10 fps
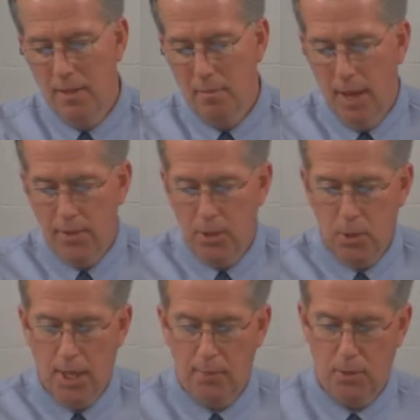Matthew
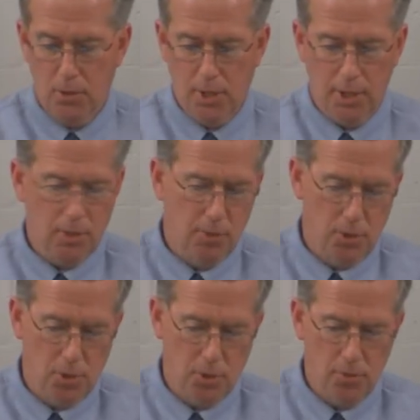chapter 6,
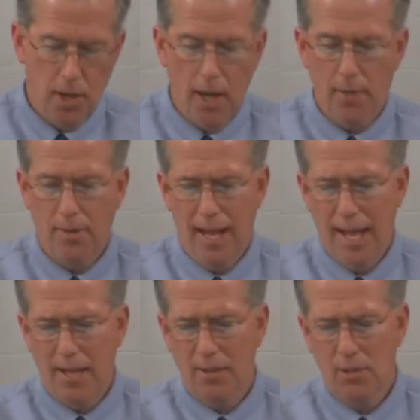verses 5
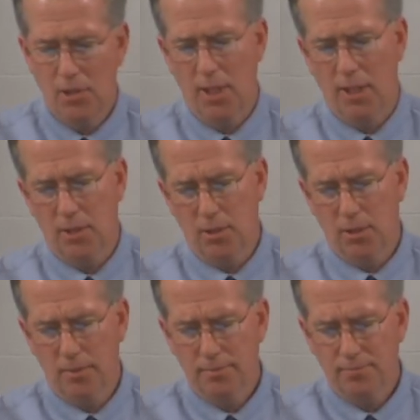and 6.